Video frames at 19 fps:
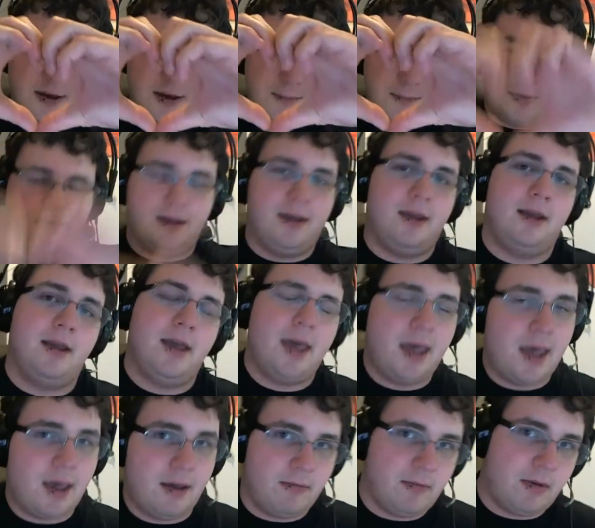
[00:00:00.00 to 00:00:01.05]
But
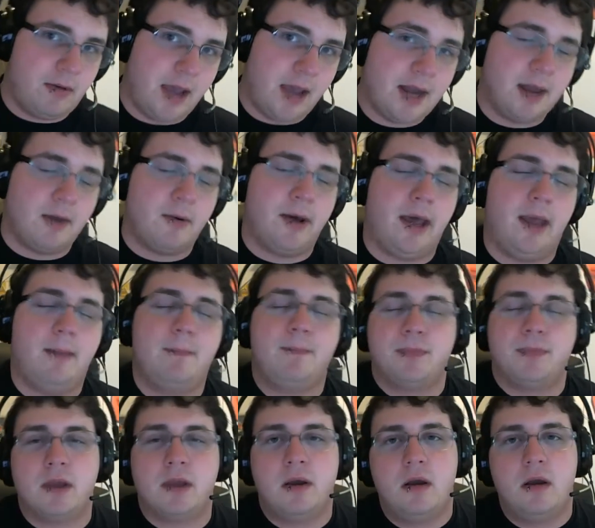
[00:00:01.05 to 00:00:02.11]
anyway,
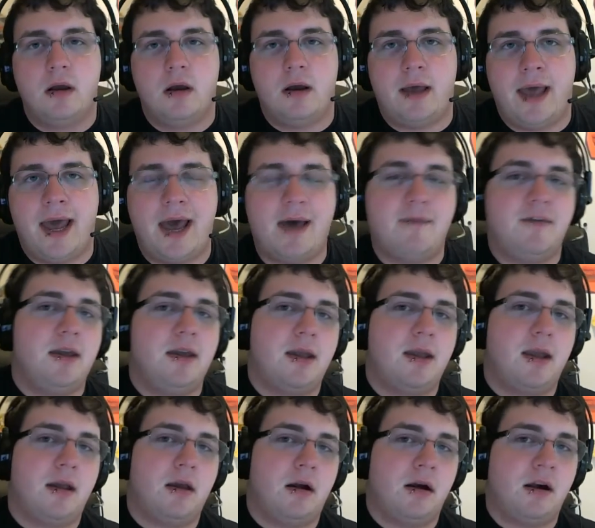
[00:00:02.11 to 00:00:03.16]

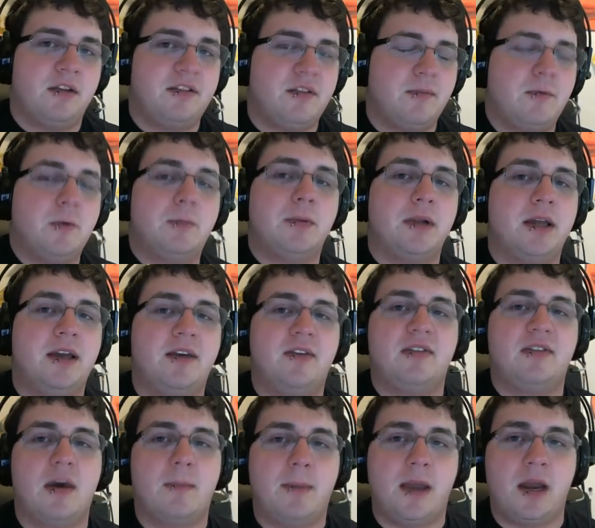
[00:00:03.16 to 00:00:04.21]
having Azubu Blaze
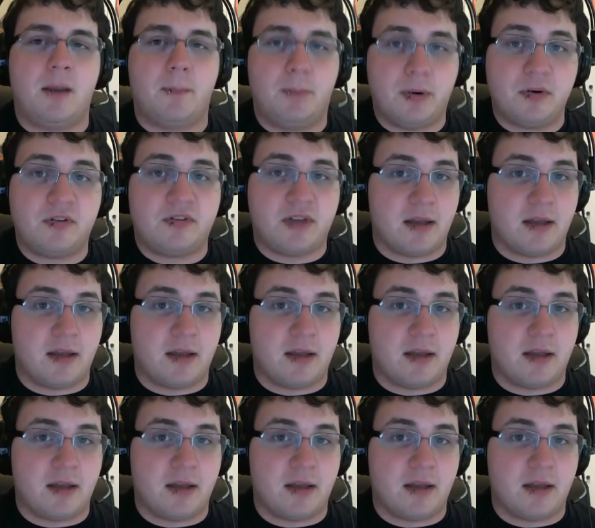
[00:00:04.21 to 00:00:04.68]
come in and push down